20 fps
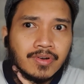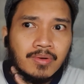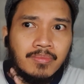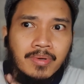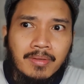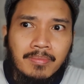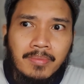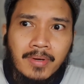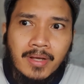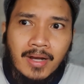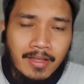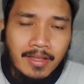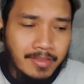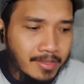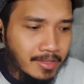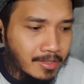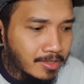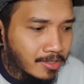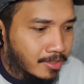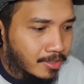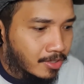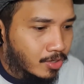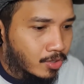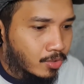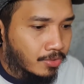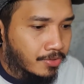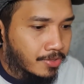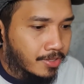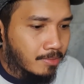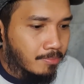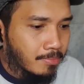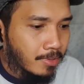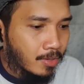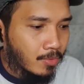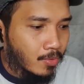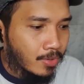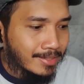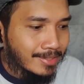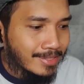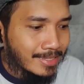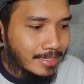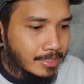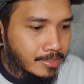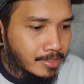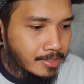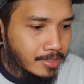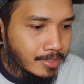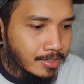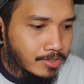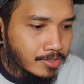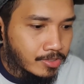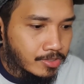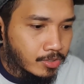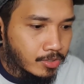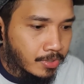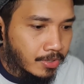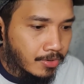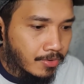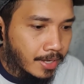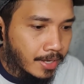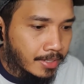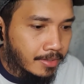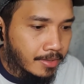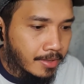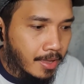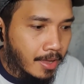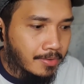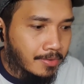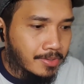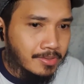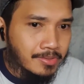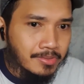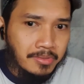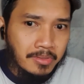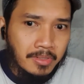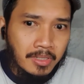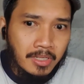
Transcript: but I think that the cool thing about what DC is doing right now is